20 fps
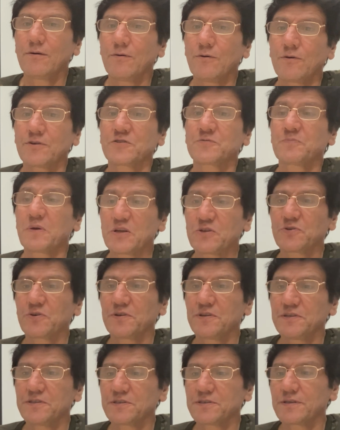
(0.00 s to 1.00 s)
or
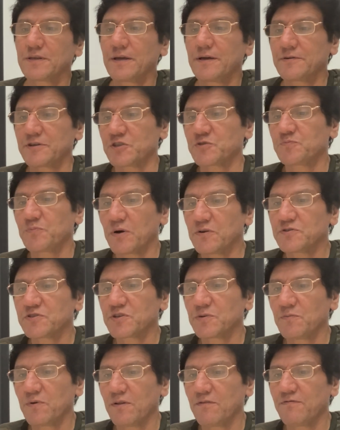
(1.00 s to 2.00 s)
specialists
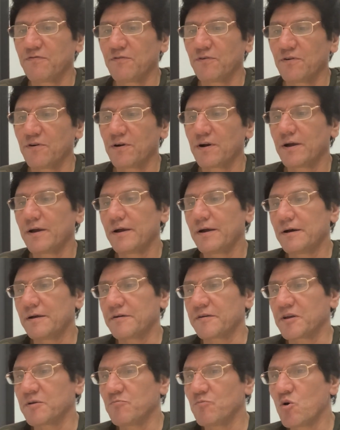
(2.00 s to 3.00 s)
responsible for
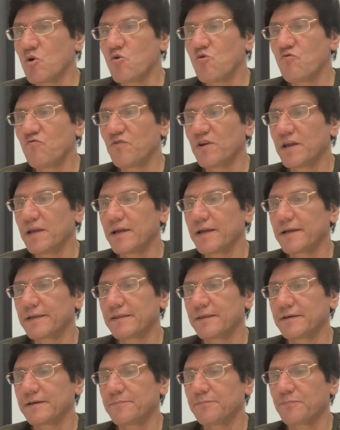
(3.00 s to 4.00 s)
removing
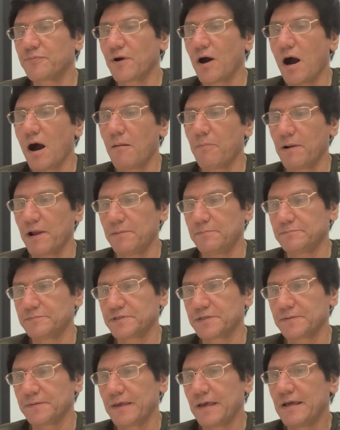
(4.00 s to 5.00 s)
the
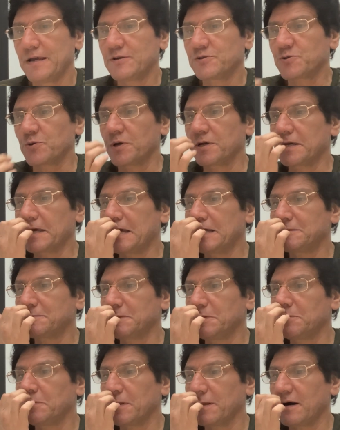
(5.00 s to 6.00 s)
problems. So in case
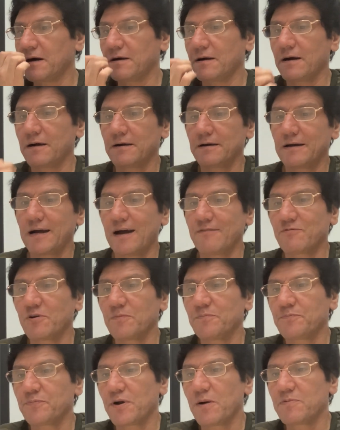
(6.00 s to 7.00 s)
people have
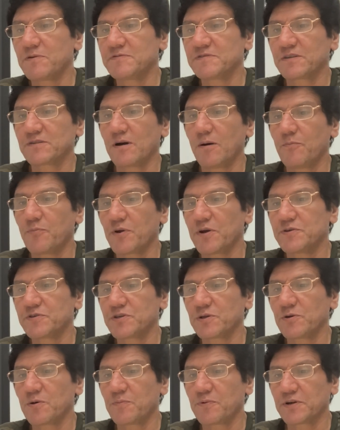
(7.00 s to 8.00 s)
got problems with
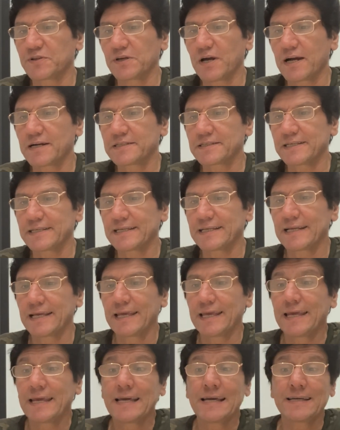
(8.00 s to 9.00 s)
comprehension or production,
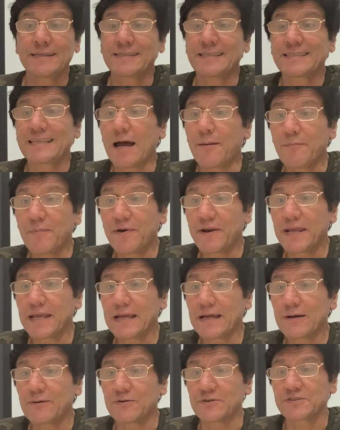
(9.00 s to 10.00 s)

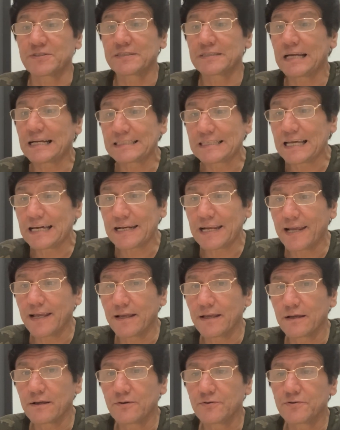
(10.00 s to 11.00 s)
stammering or
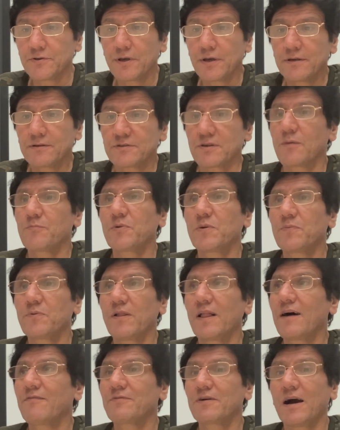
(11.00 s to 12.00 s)
stuttering, some people
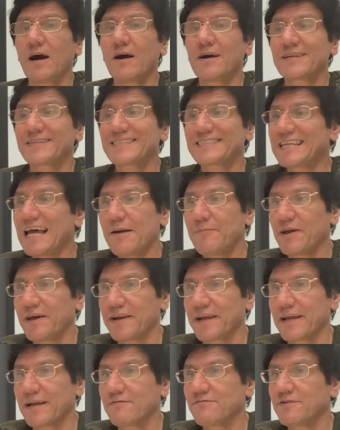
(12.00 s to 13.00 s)
are
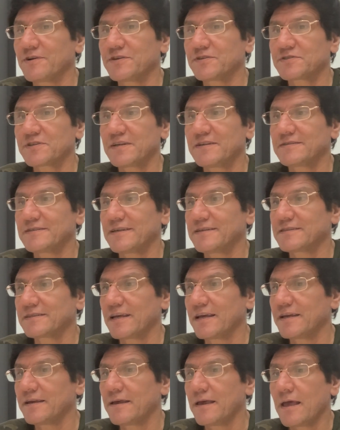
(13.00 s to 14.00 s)
stammering. For instance, they
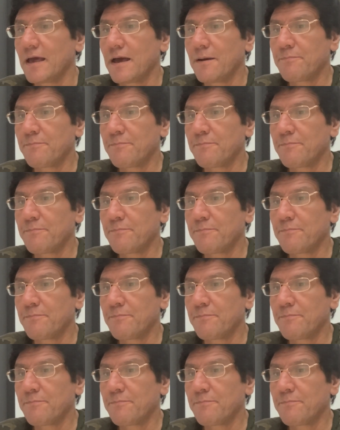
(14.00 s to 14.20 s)
say